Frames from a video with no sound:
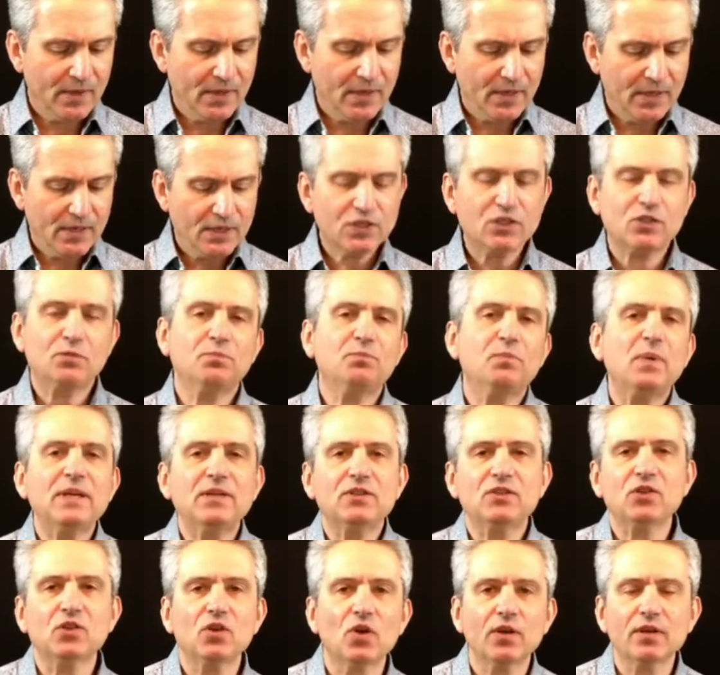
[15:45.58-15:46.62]
Speak
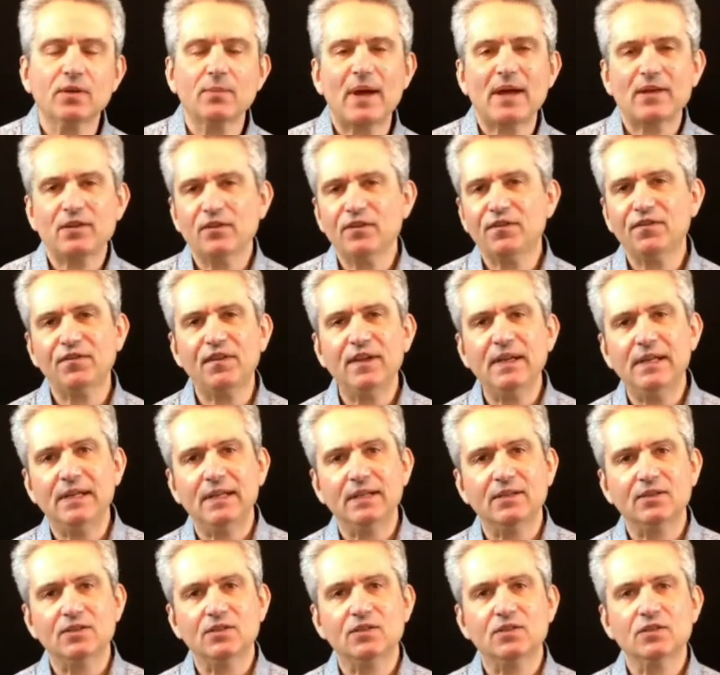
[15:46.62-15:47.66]
to God about your
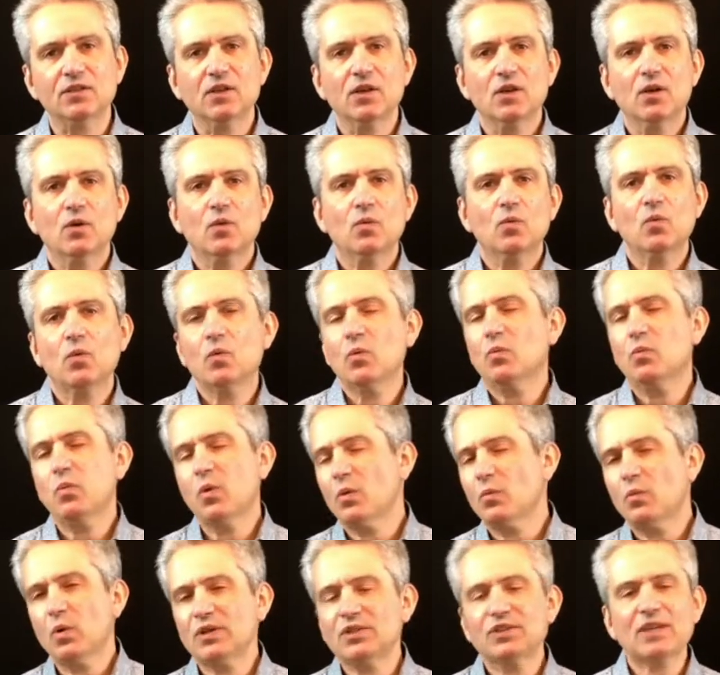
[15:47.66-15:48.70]
feelings,
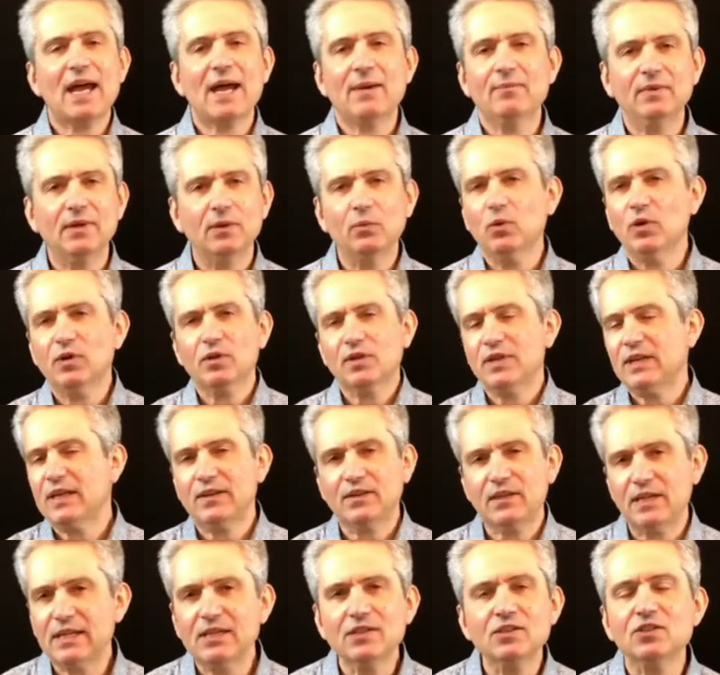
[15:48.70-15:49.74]
what's happening, what
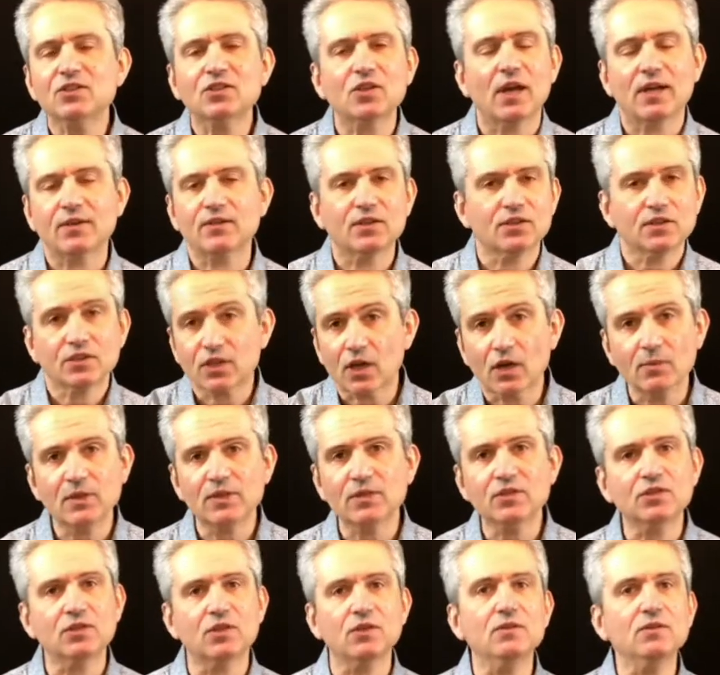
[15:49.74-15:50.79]
the insight that's
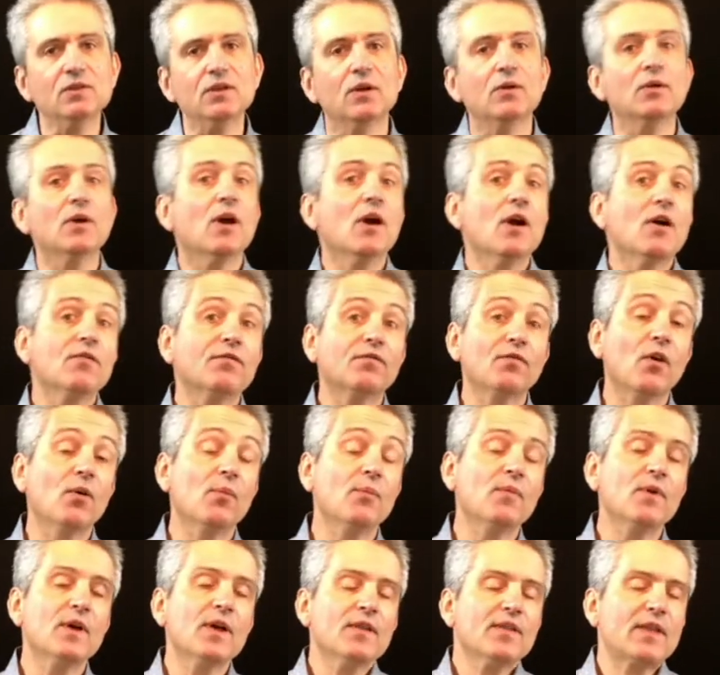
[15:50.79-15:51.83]
coming to you
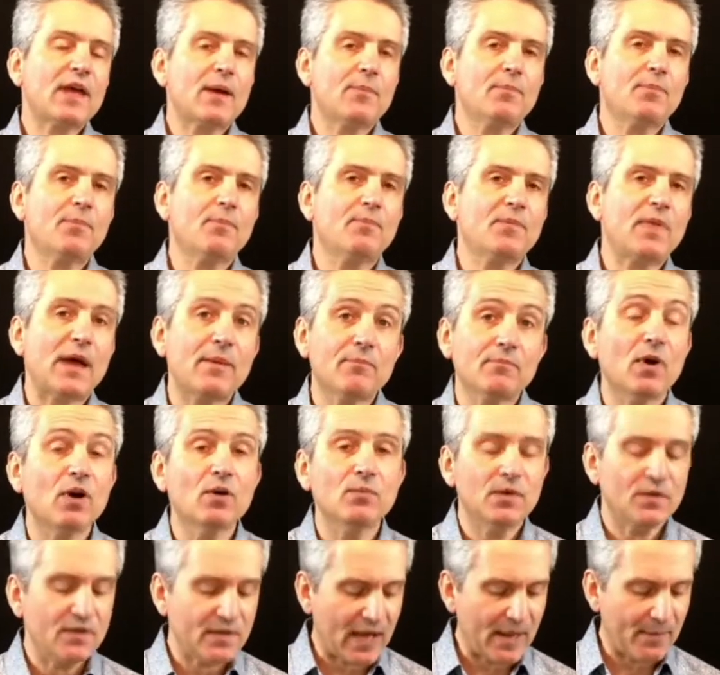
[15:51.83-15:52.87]
from that
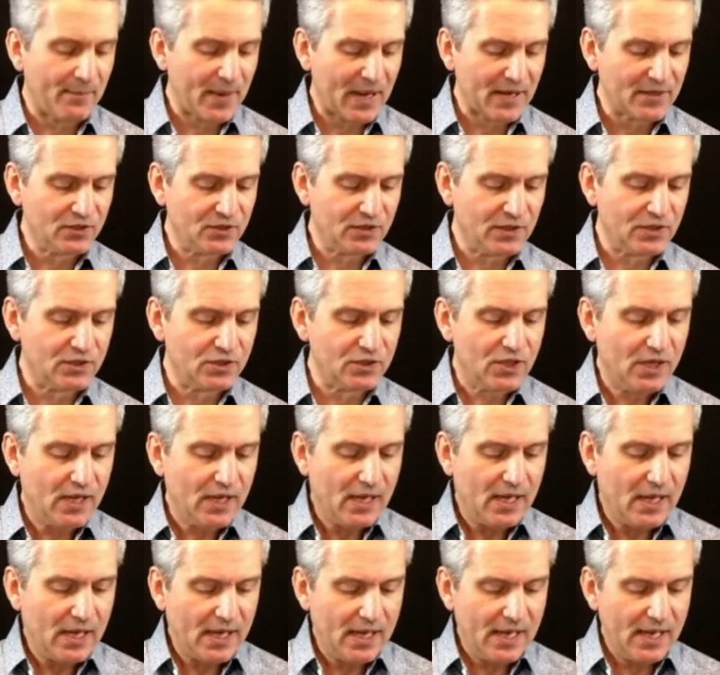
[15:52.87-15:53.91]
moment, that passage.
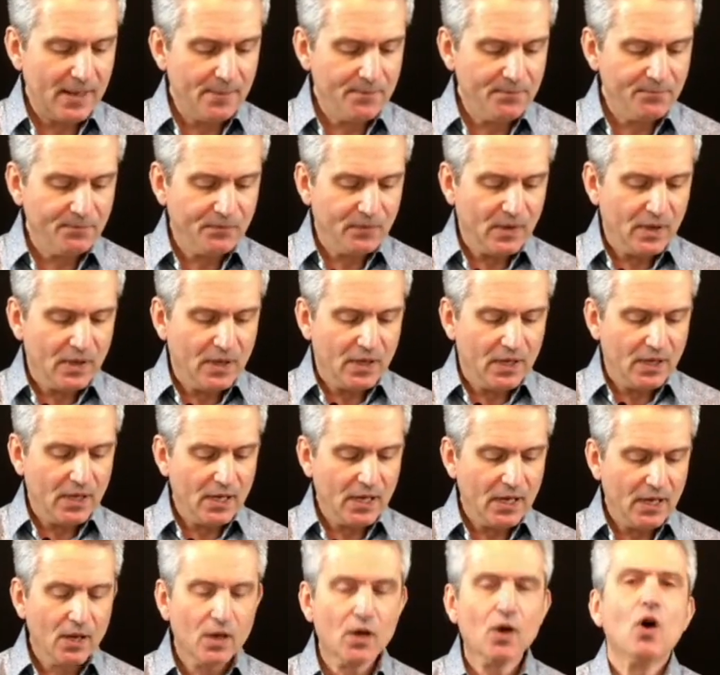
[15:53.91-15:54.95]

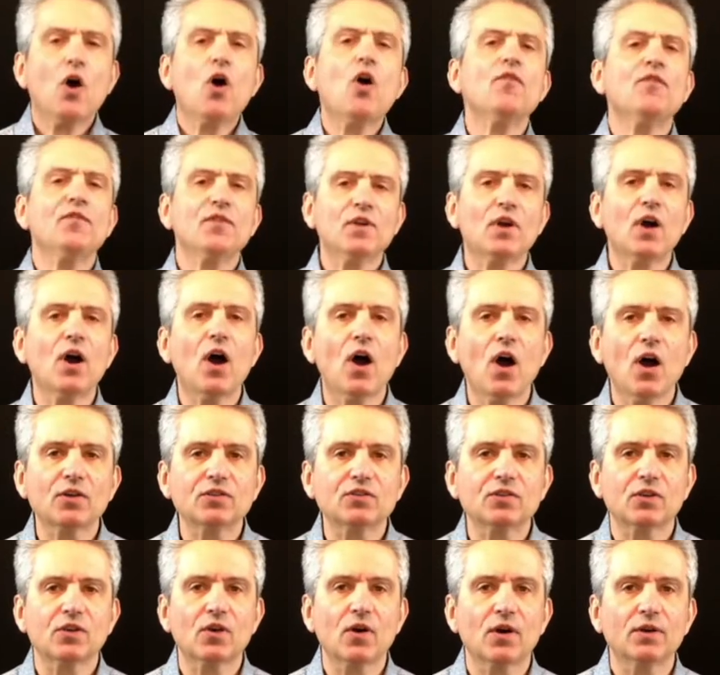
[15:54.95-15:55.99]
Offer your heart
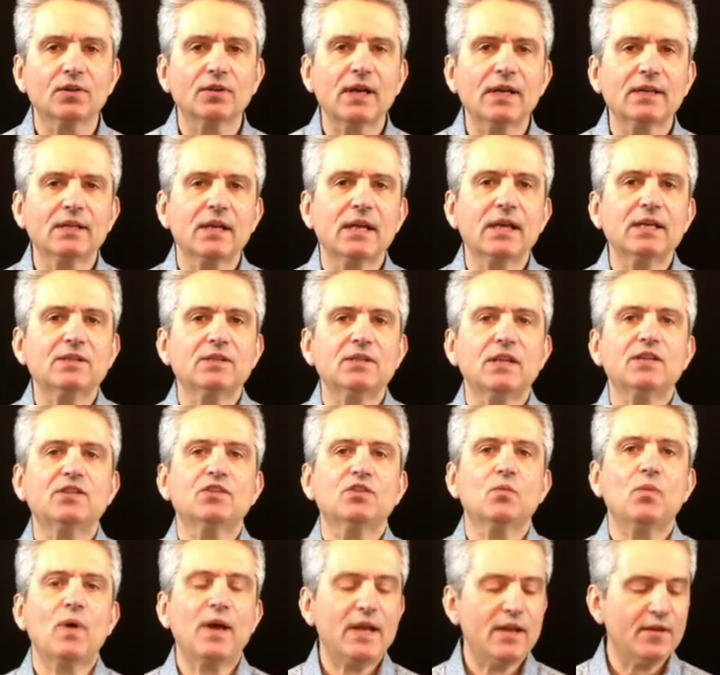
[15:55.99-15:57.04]
to God. And it's
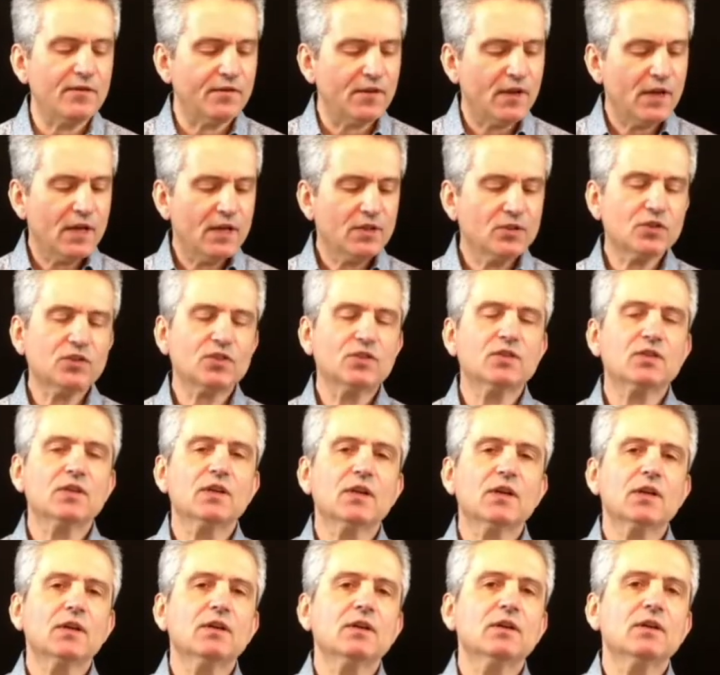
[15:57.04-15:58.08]
a way of just
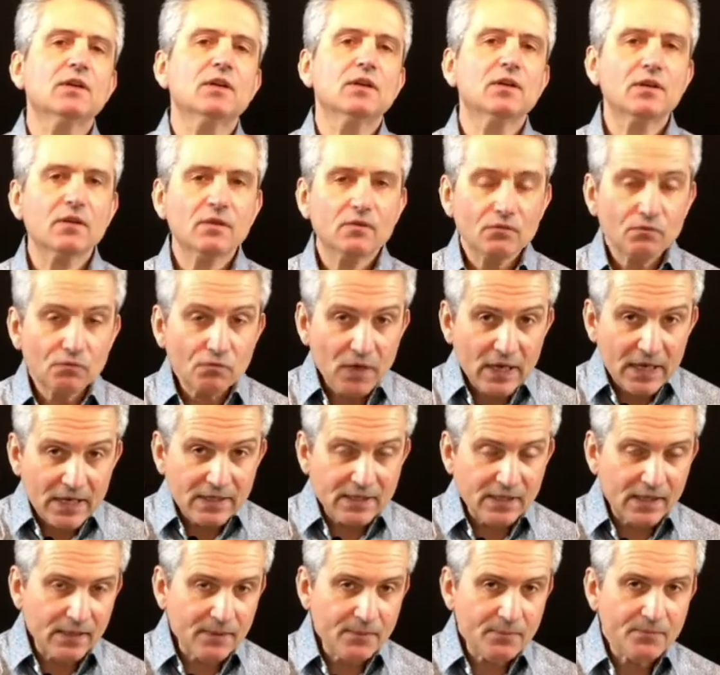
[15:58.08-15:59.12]

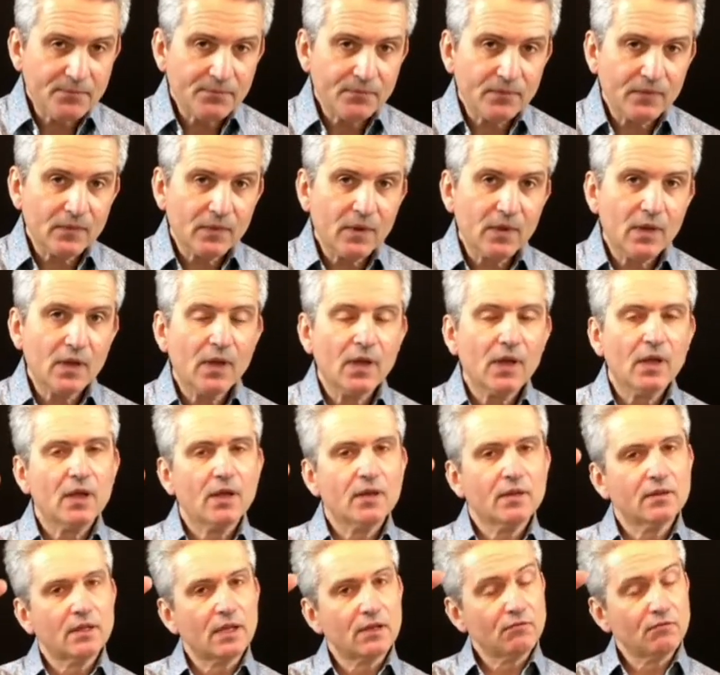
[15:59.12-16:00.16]
reading, then